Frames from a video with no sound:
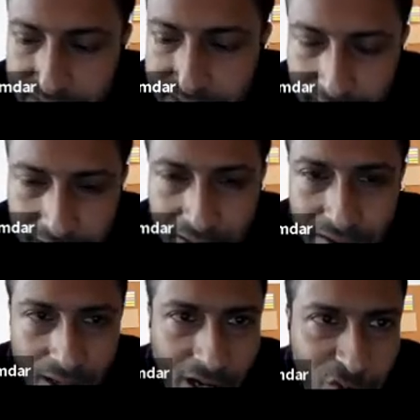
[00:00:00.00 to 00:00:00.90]

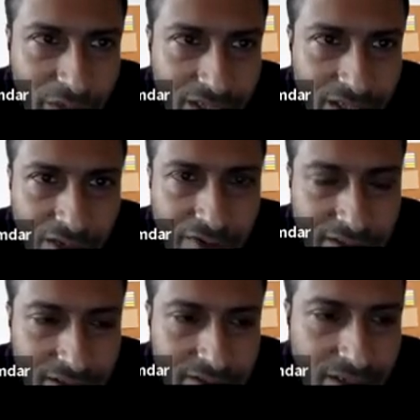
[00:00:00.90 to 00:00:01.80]
checking how many heavy
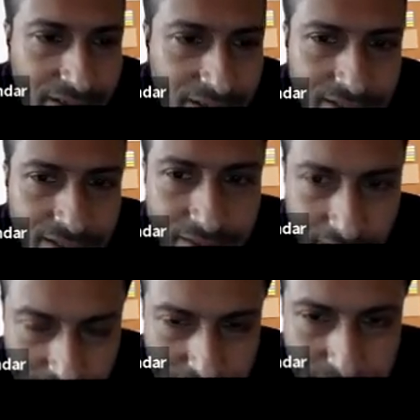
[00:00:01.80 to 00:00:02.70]
hitter triangles are
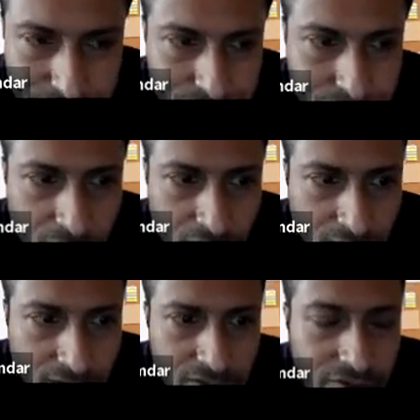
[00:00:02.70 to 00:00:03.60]
there.
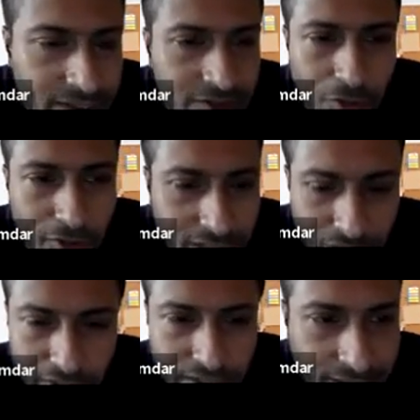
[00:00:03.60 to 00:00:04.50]
So this whole thing
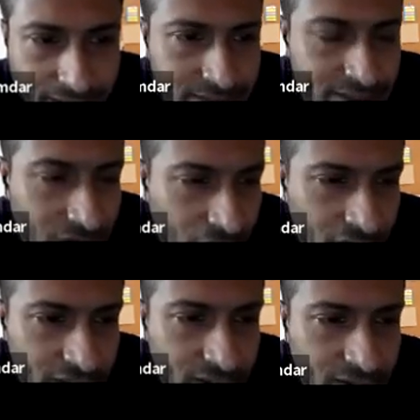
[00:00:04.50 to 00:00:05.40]
will take us
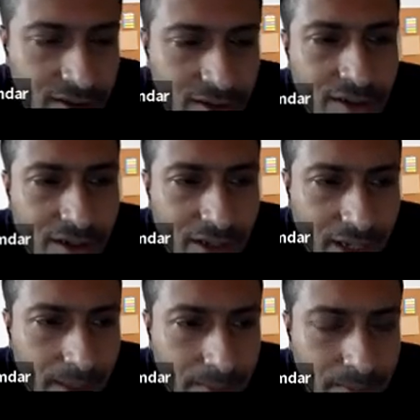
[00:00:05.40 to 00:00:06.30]
order
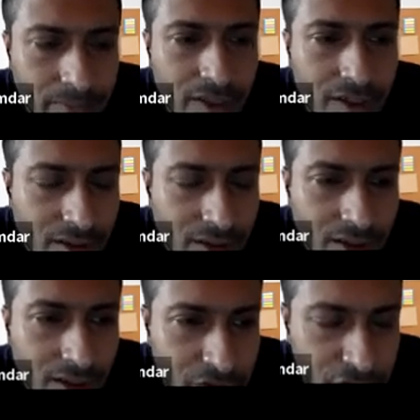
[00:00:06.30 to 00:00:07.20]
m
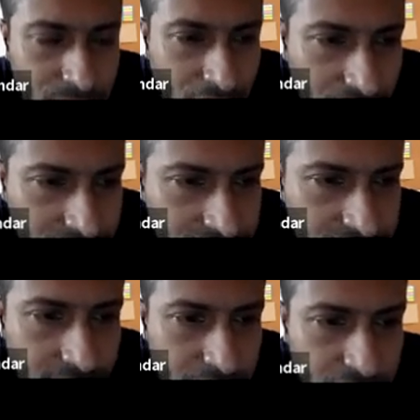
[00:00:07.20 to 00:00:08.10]
to the power 3
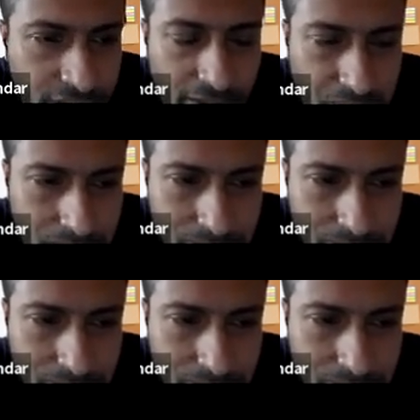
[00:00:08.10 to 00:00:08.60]
by 2 time.